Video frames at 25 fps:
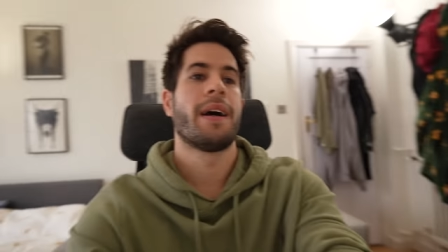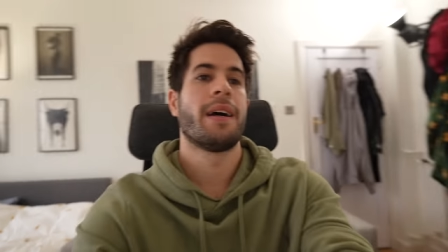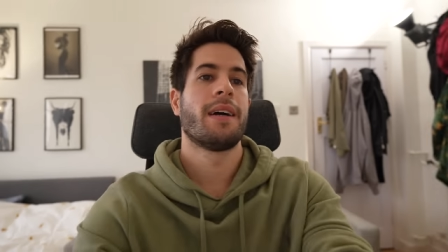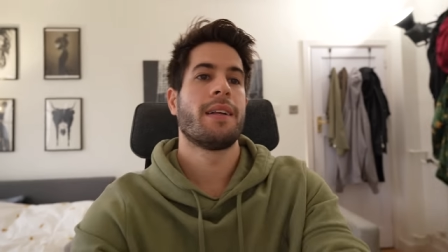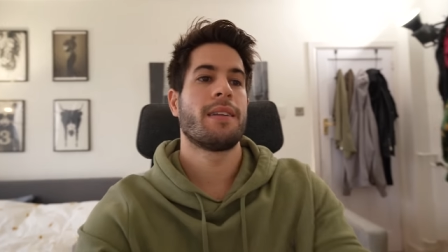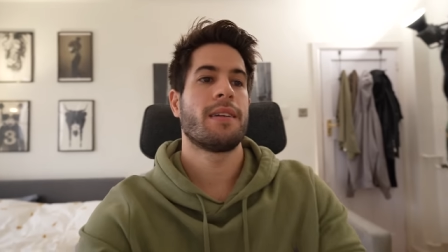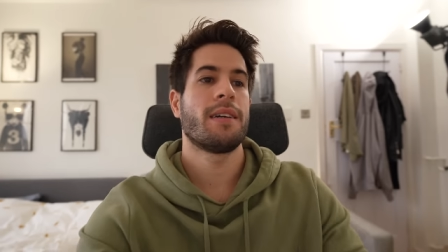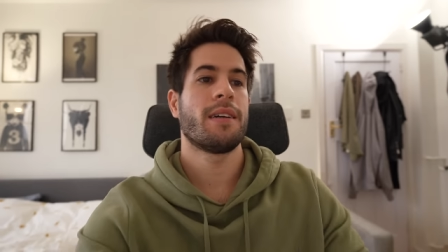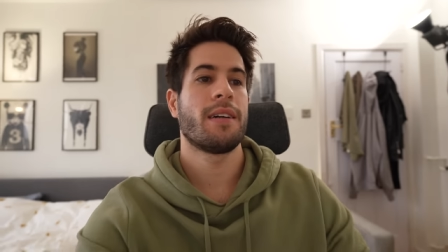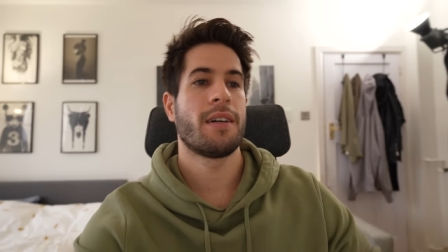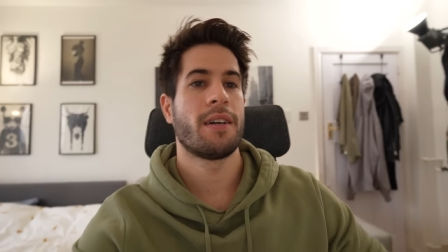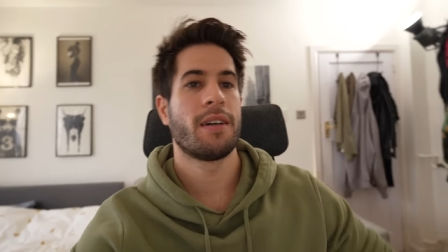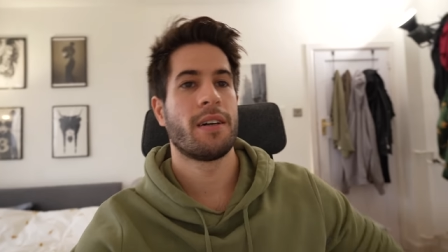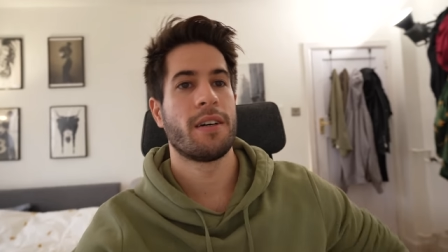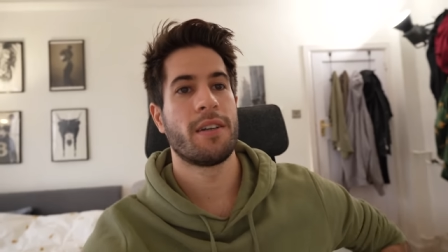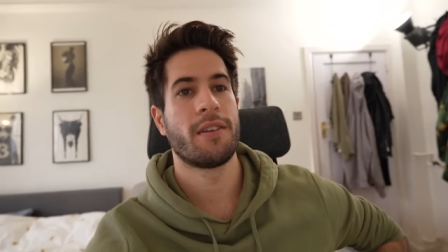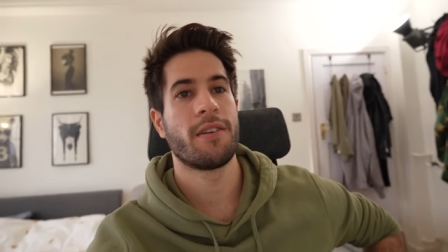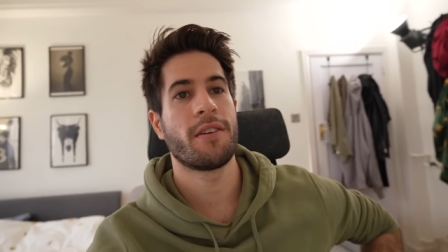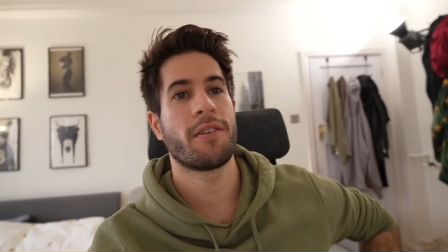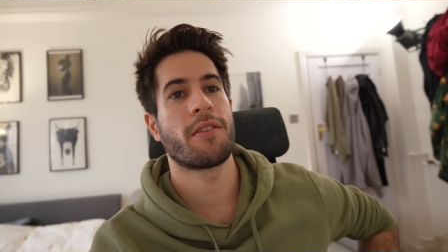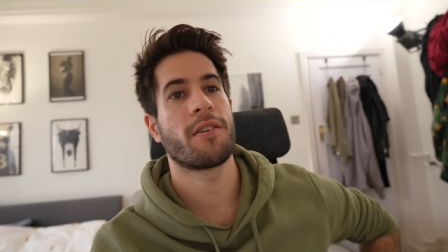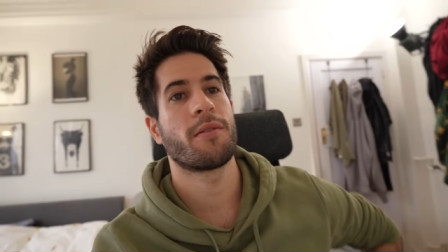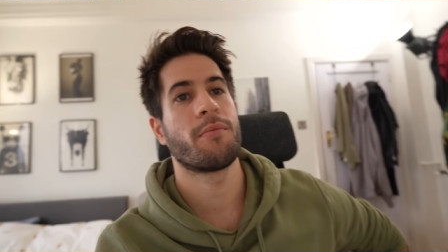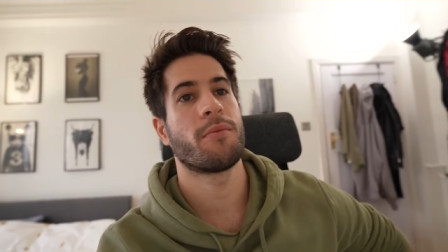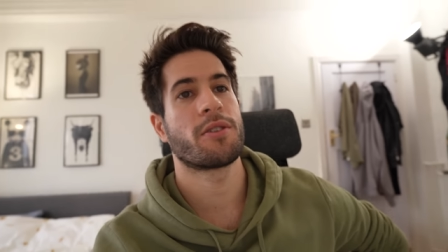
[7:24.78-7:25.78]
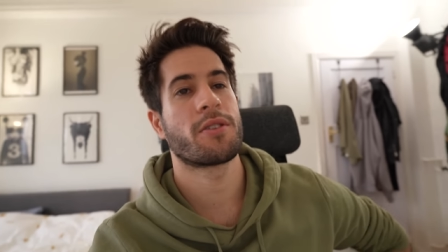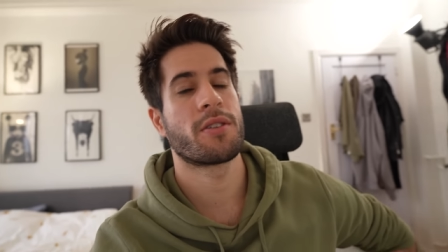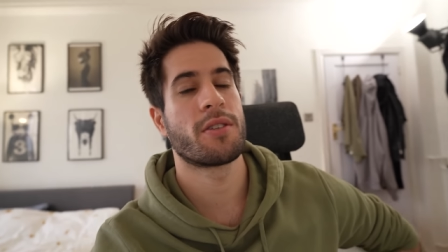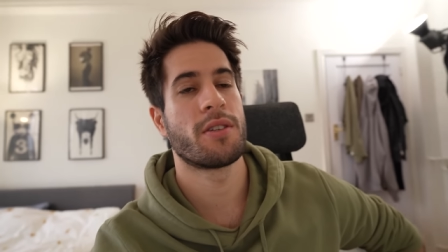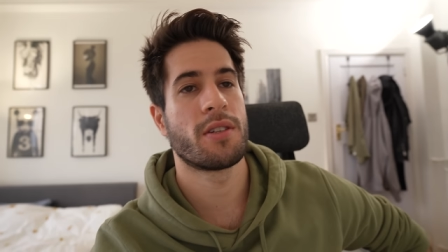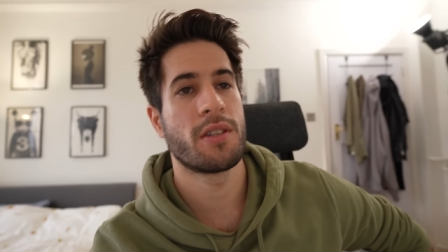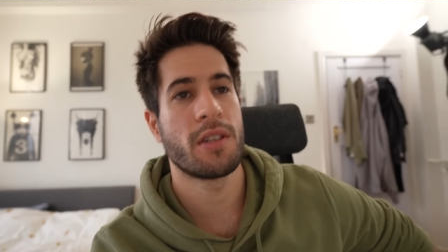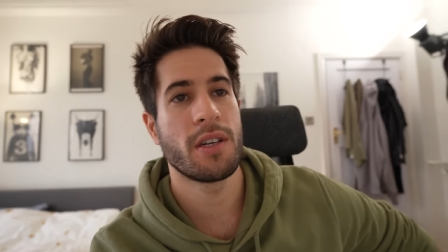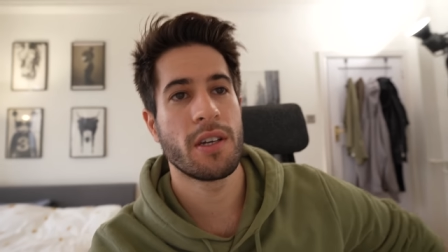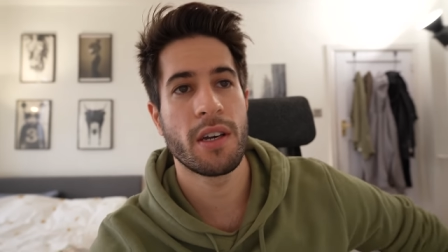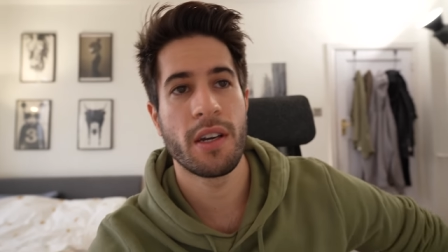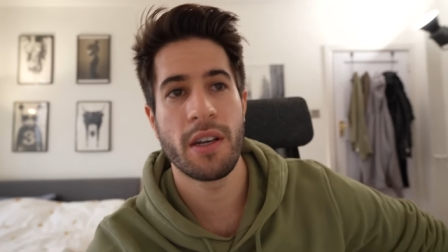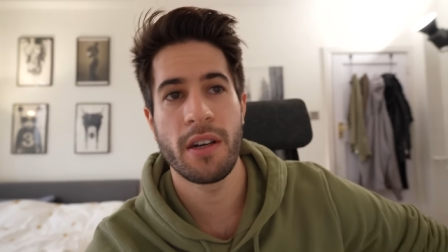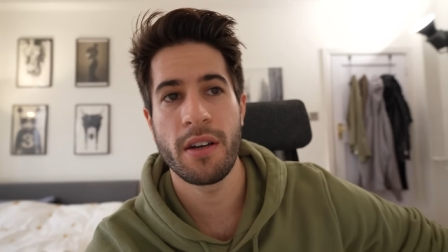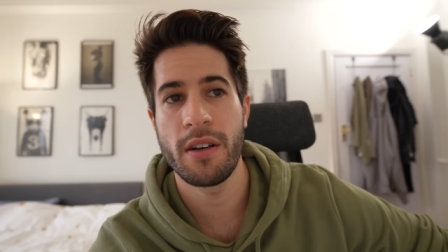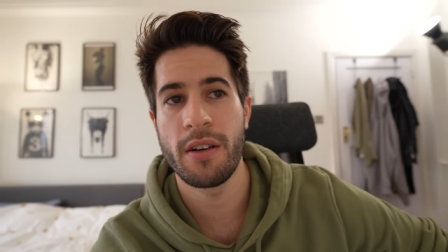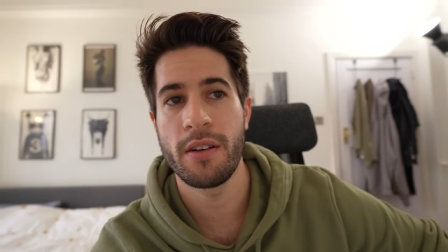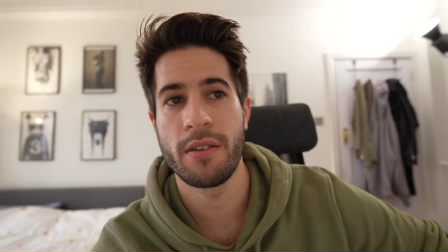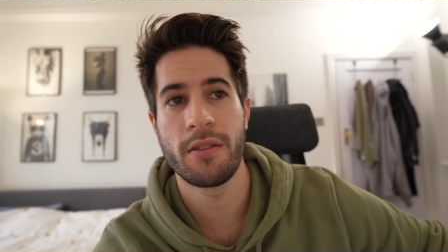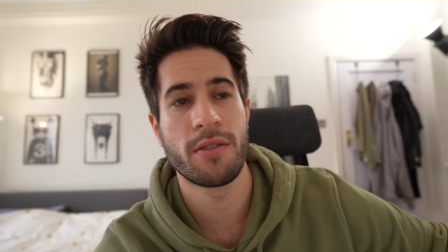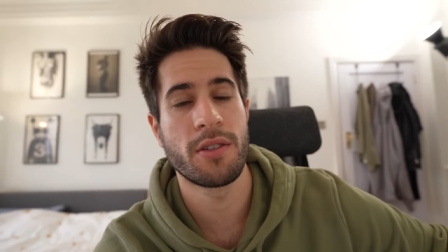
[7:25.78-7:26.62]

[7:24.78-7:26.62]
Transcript: And yeah, nothing much to see here.